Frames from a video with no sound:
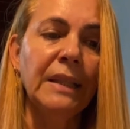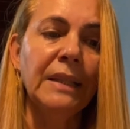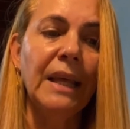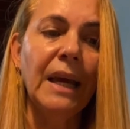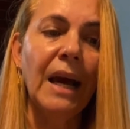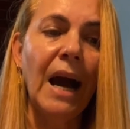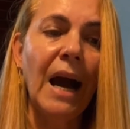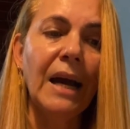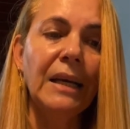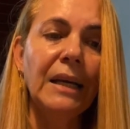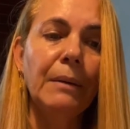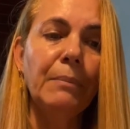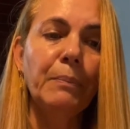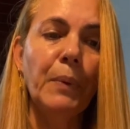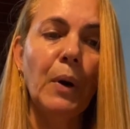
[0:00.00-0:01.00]
The
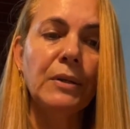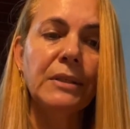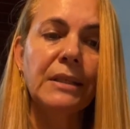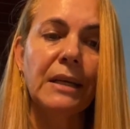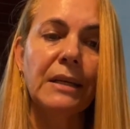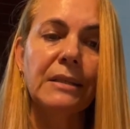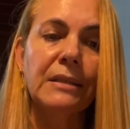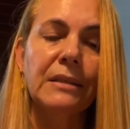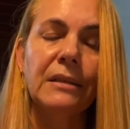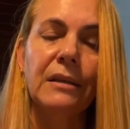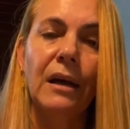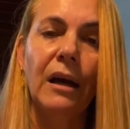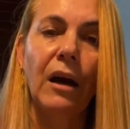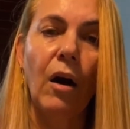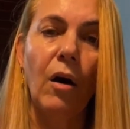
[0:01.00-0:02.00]
Island Possessed
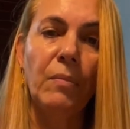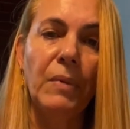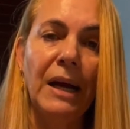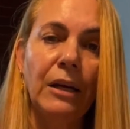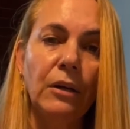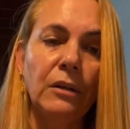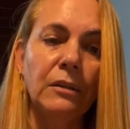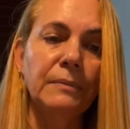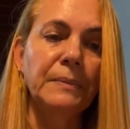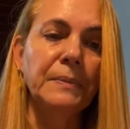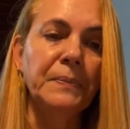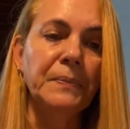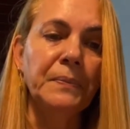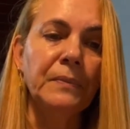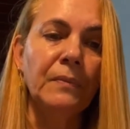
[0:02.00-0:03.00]
come along
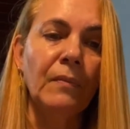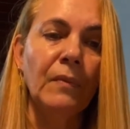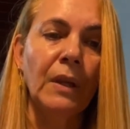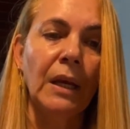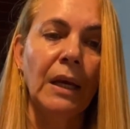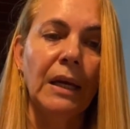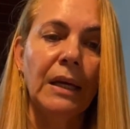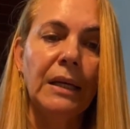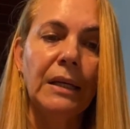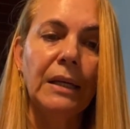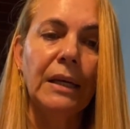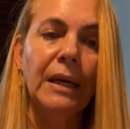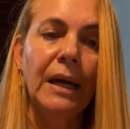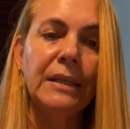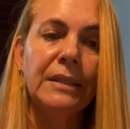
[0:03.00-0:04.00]
in
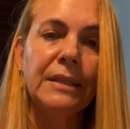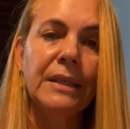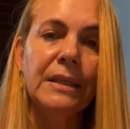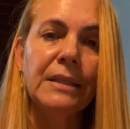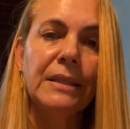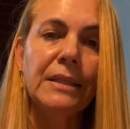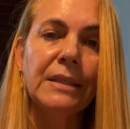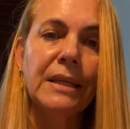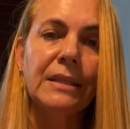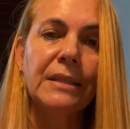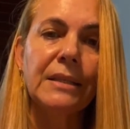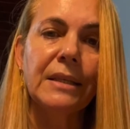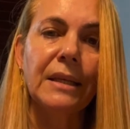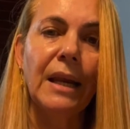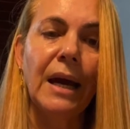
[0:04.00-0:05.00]

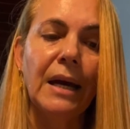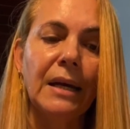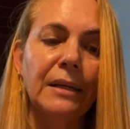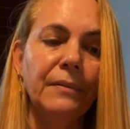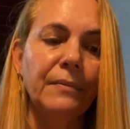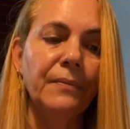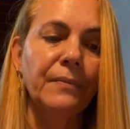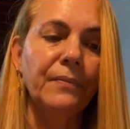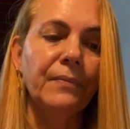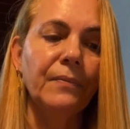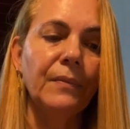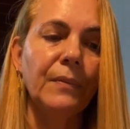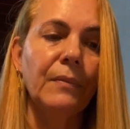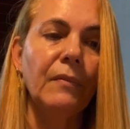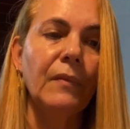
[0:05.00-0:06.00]
1969.
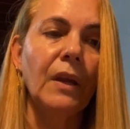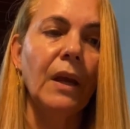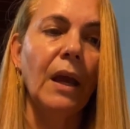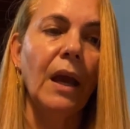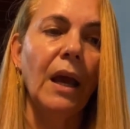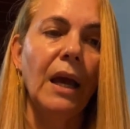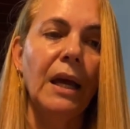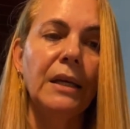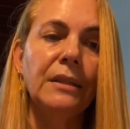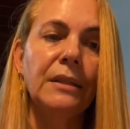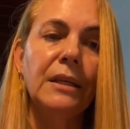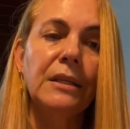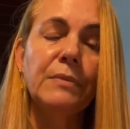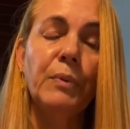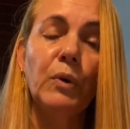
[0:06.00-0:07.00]
In
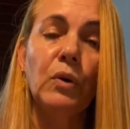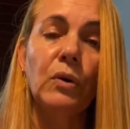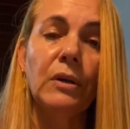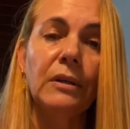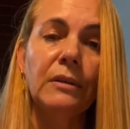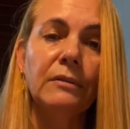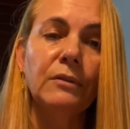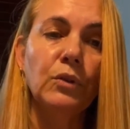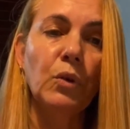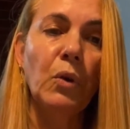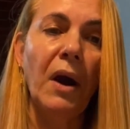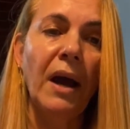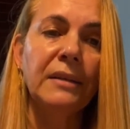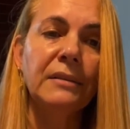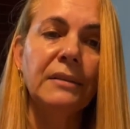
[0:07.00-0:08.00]
this book,
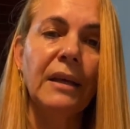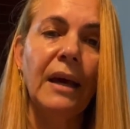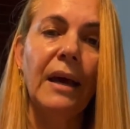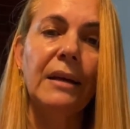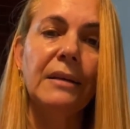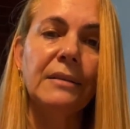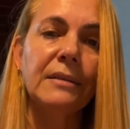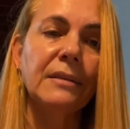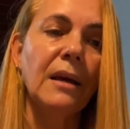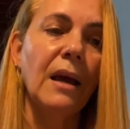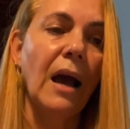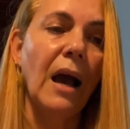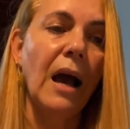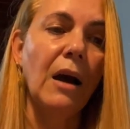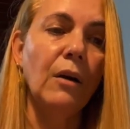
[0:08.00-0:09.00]
Dunham tells
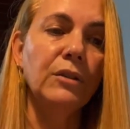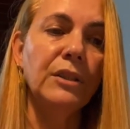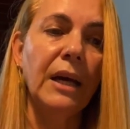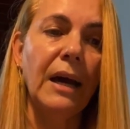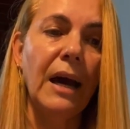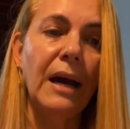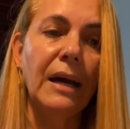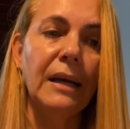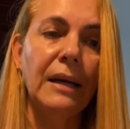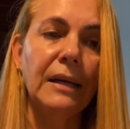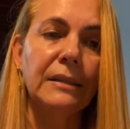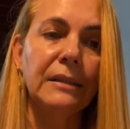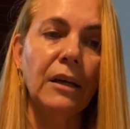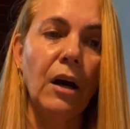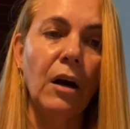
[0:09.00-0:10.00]
how the
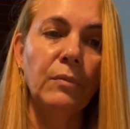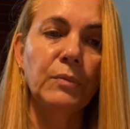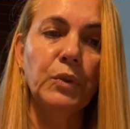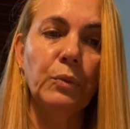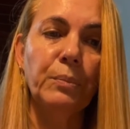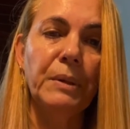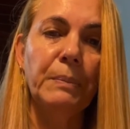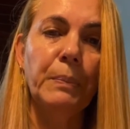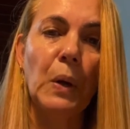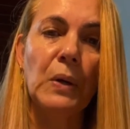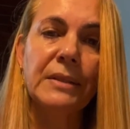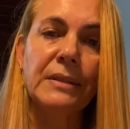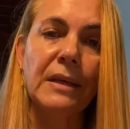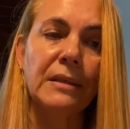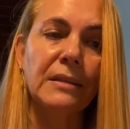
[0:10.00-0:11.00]
island come to be
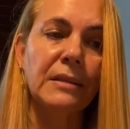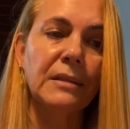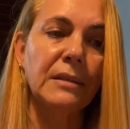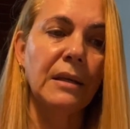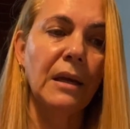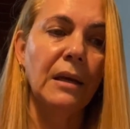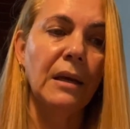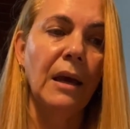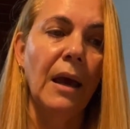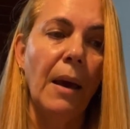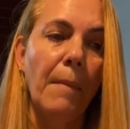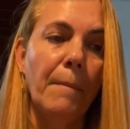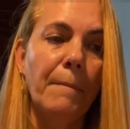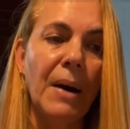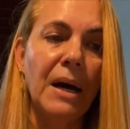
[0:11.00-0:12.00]
possessed
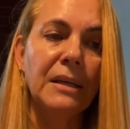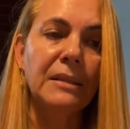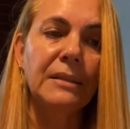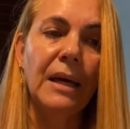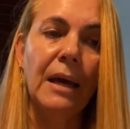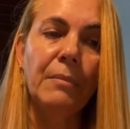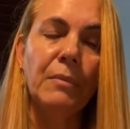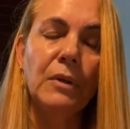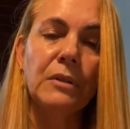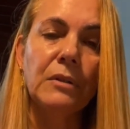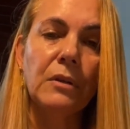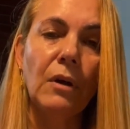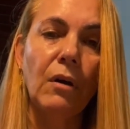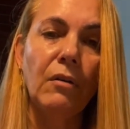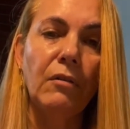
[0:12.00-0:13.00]
by demons
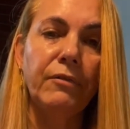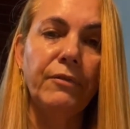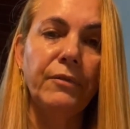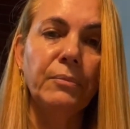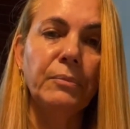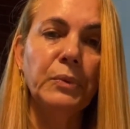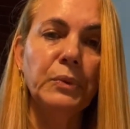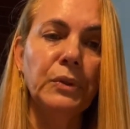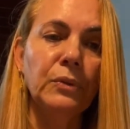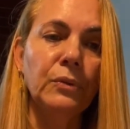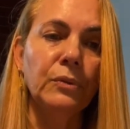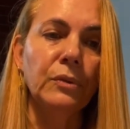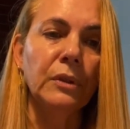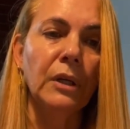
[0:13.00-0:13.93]
of voodoo